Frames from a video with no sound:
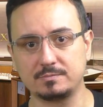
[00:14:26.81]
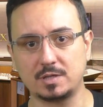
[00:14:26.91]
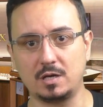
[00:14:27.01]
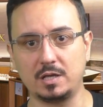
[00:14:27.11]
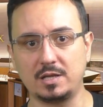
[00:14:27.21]

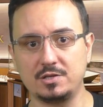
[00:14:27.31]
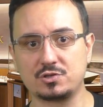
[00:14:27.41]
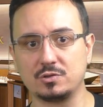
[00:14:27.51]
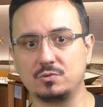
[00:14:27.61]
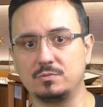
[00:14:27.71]
In
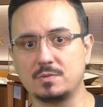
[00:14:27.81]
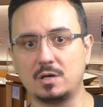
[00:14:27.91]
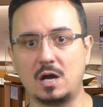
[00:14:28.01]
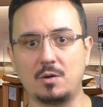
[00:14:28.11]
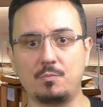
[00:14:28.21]
addition to
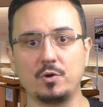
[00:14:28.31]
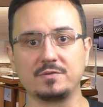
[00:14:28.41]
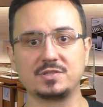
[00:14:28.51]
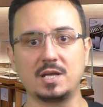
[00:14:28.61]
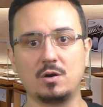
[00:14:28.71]
our
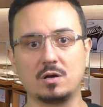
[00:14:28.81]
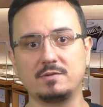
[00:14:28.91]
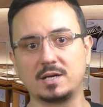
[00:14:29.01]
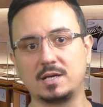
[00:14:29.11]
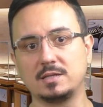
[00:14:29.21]
point-of-sale
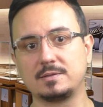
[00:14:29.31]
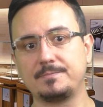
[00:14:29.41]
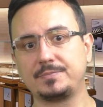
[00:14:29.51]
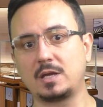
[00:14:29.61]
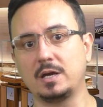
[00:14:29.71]
hardware kit
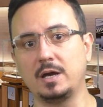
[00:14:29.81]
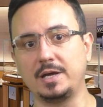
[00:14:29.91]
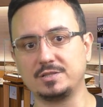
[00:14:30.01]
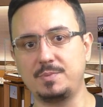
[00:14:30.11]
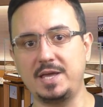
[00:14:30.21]

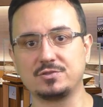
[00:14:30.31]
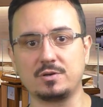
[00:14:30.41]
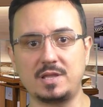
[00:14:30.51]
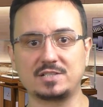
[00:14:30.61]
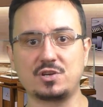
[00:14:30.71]
is based
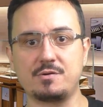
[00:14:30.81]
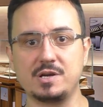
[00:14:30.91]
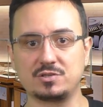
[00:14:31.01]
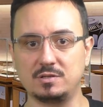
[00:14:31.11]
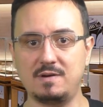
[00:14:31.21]
on
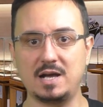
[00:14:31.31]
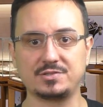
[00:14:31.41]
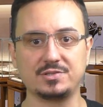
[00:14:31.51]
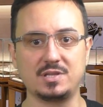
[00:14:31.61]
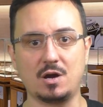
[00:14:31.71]
next-generation
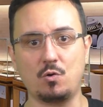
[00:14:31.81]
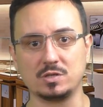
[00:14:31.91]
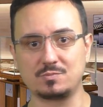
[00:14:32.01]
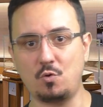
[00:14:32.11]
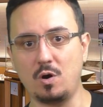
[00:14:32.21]
devices. They are
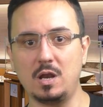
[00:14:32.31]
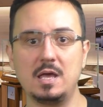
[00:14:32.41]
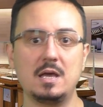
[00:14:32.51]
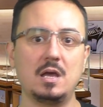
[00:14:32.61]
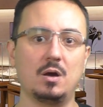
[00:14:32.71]
all
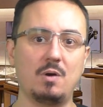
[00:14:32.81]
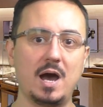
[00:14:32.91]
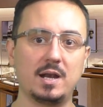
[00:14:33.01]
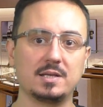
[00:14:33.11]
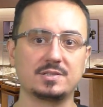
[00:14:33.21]
small,
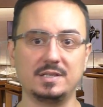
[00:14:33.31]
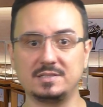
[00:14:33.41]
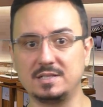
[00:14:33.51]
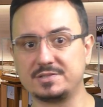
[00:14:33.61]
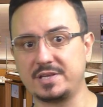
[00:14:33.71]
wireless, and
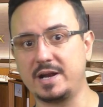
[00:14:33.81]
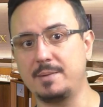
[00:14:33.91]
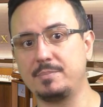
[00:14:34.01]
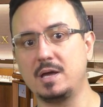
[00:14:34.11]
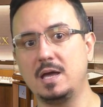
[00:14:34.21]
easily set
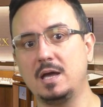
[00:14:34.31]
up